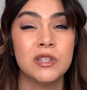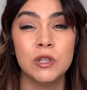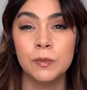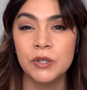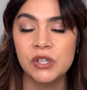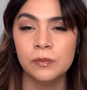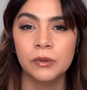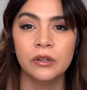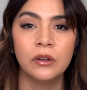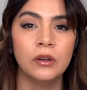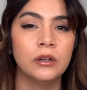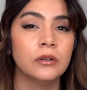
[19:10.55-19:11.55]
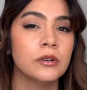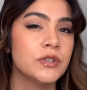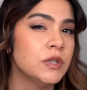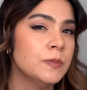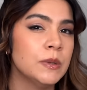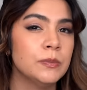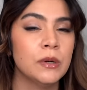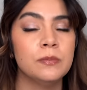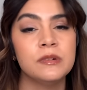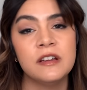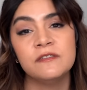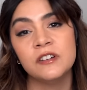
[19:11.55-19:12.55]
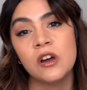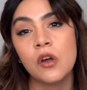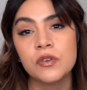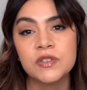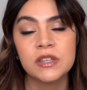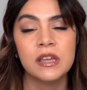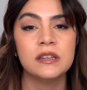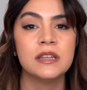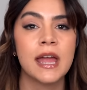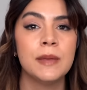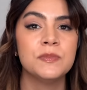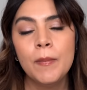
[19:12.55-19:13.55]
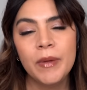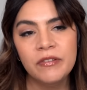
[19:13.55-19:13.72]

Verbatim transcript: super duper good or super appropriate for all skin types.